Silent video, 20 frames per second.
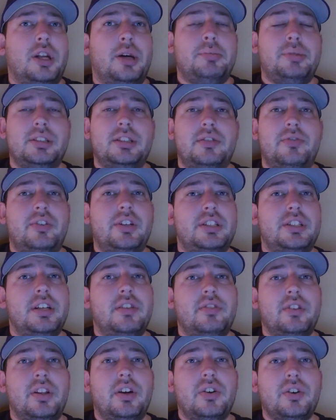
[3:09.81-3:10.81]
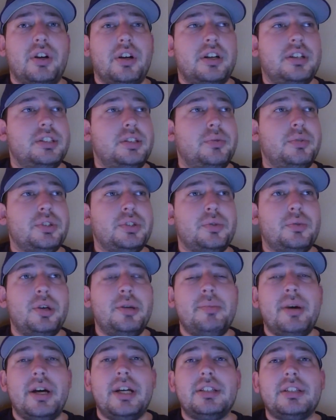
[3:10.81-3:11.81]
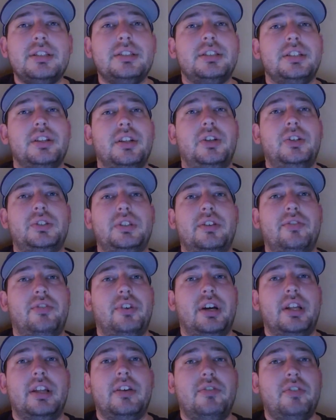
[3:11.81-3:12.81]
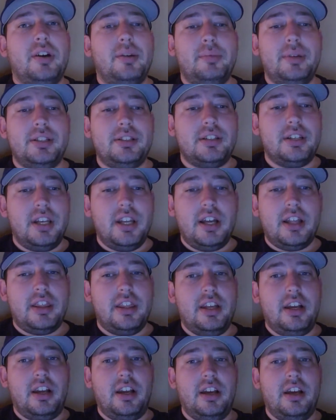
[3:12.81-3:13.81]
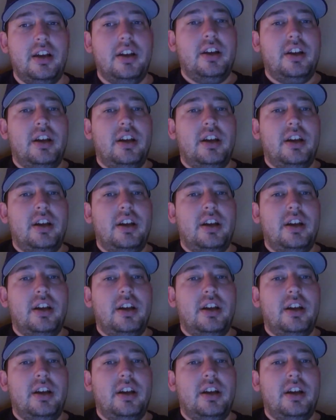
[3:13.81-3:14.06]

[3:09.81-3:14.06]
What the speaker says: up his division even longer because he wants a rematch because he lost that fight. That fight means nothing.